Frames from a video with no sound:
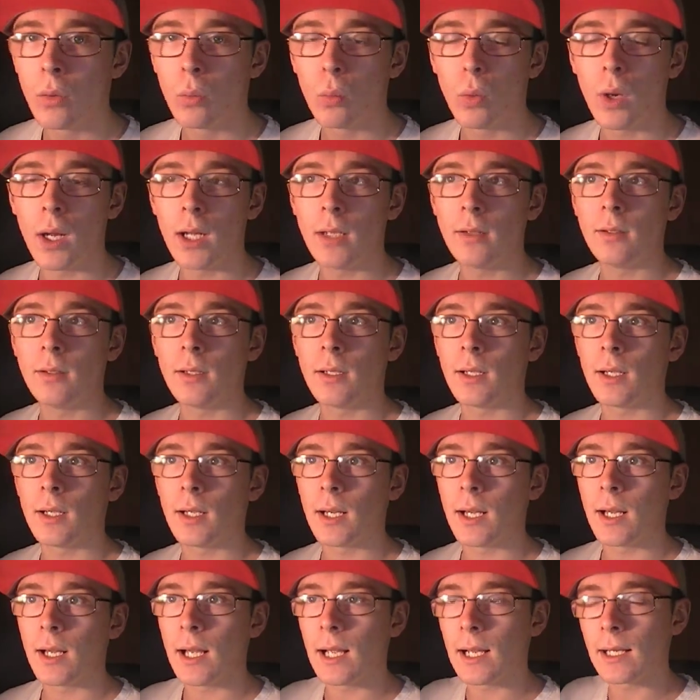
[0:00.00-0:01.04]
Well,
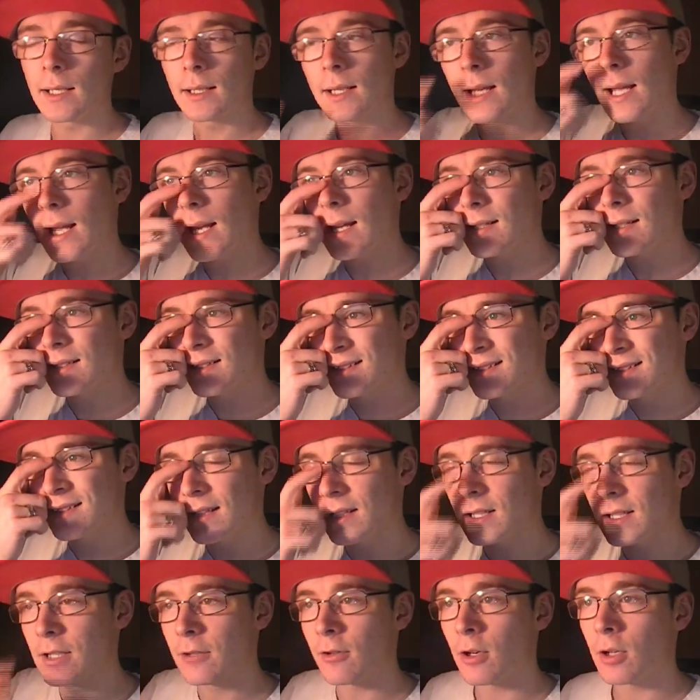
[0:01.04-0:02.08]
I guess
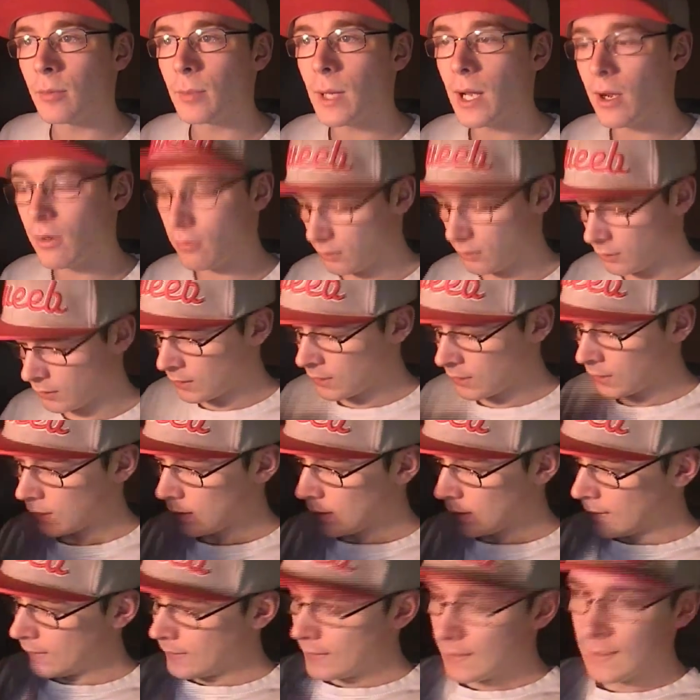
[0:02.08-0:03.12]
you're on about
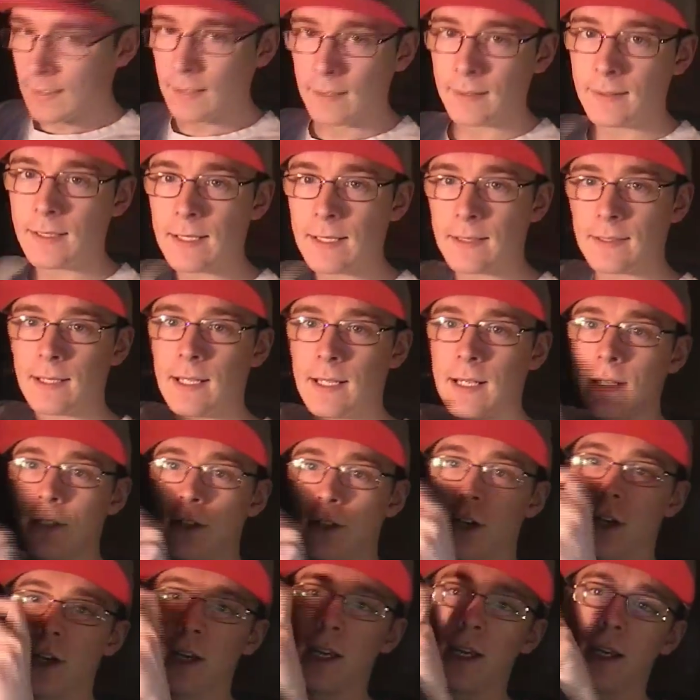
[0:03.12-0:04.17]
this t-shirt